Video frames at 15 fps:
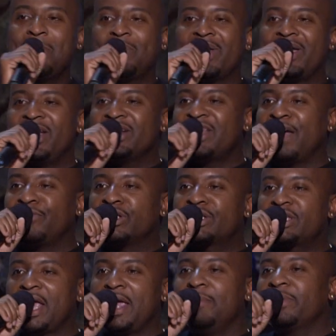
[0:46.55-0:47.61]
plays have the
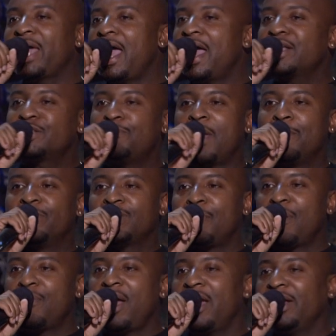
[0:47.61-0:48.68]
same cast members, am
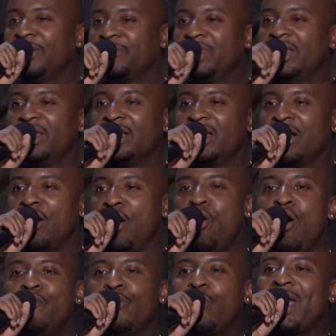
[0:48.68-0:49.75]
I right? An
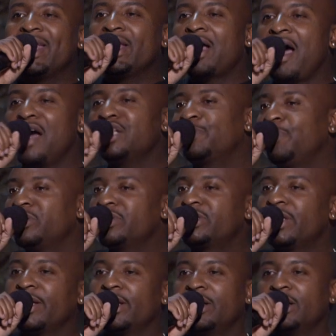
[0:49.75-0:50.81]
overweight gospel
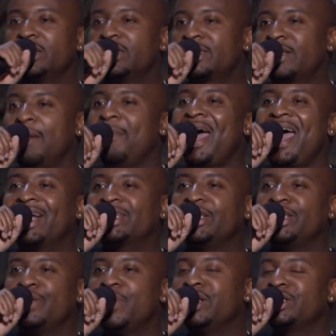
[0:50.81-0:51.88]
singer, some actor
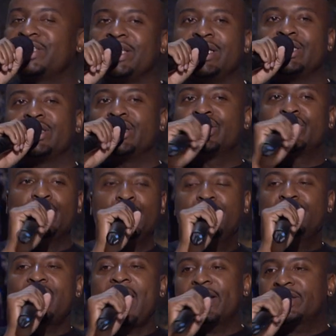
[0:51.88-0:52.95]
you ain't seen since
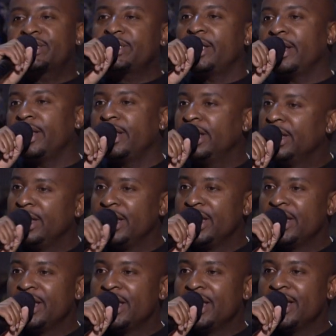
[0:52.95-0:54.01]
New Jack City,
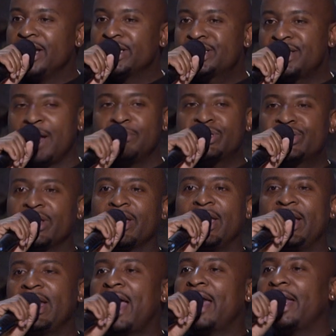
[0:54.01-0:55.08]
and some singer
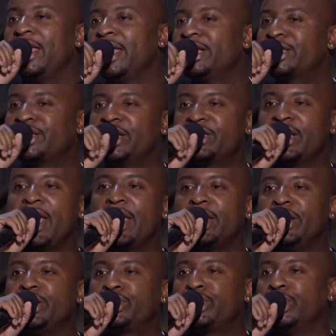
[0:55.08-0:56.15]
ain't had a hit since
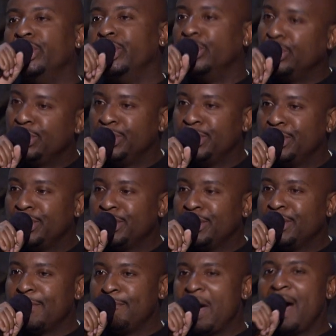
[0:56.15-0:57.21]
82.
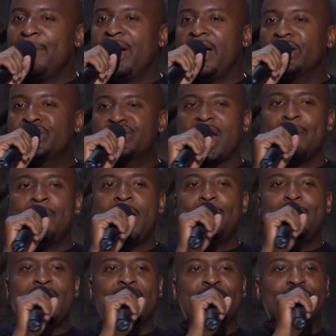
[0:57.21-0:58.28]
Mama, I Shot My
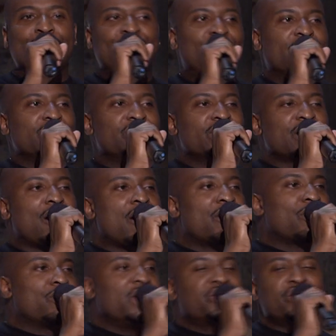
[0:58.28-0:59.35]
Man in the Foot,
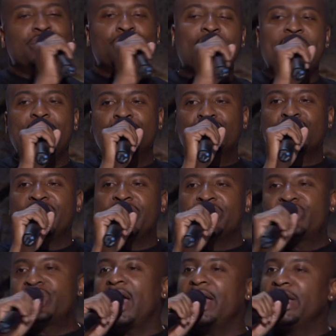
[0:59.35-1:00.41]
starring Richard Roundtree
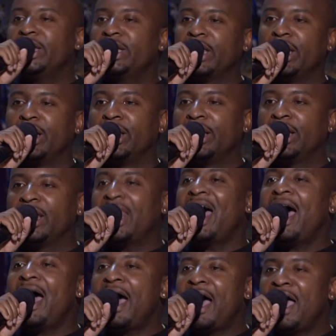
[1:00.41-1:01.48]
and Johnny Gill,
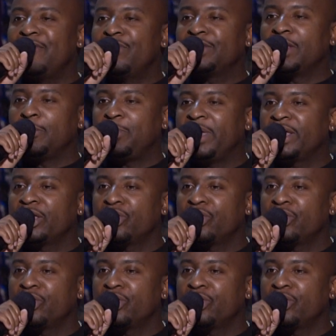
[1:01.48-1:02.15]
live at the Beacon